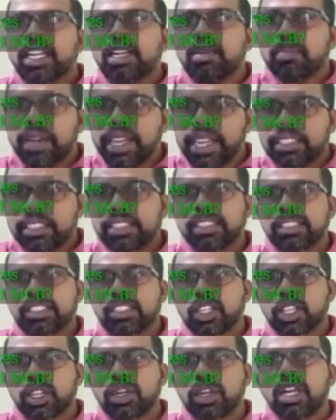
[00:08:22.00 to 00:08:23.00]
breaks the
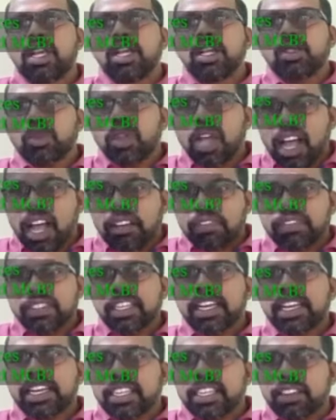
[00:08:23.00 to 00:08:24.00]
circuit. So after
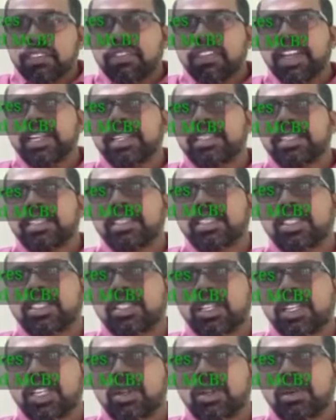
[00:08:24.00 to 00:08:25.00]
rectifying the
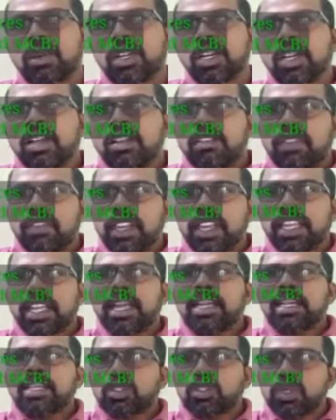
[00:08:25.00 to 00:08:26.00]
circuit, we
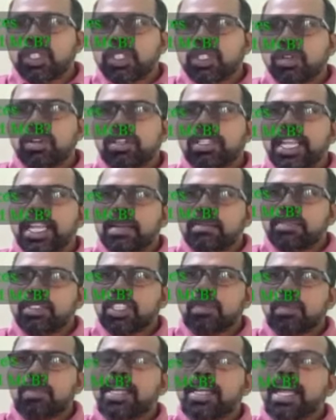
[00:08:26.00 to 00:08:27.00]
can switch on the
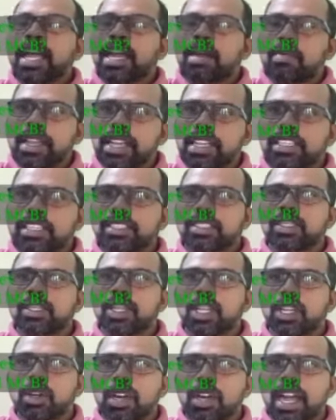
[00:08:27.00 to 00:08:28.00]
MCB and make the
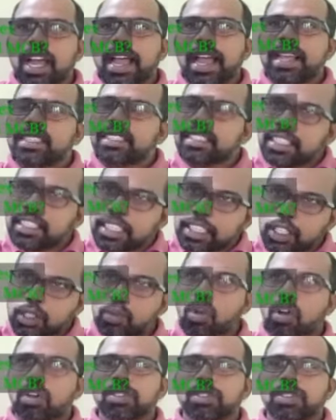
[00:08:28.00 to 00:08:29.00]
circuit as it
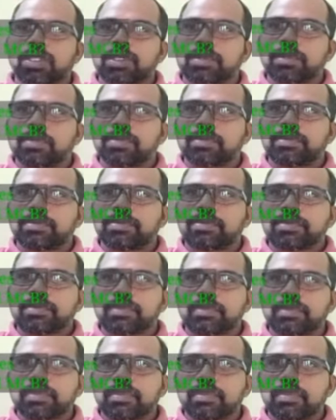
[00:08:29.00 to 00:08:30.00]
was.
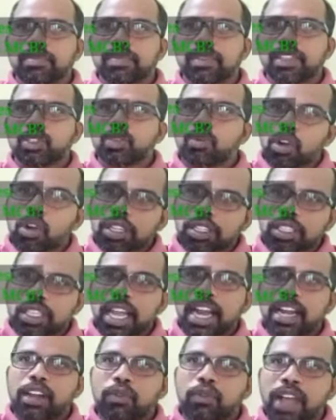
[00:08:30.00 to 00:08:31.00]
So what is the
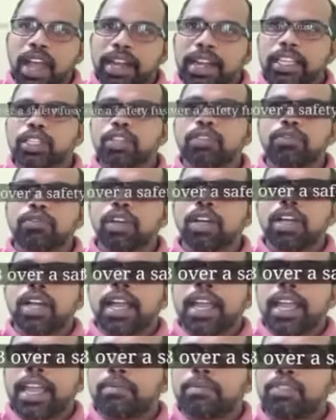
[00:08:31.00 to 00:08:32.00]
advantage of
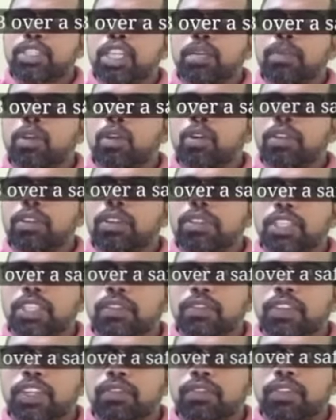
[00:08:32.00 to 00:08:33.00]
MCB over a
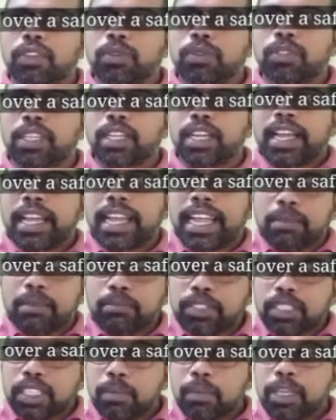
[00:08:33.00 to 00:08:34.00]
safety fuse?
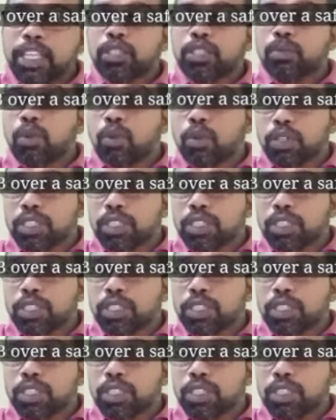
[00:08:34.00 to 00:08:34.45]
MCB is more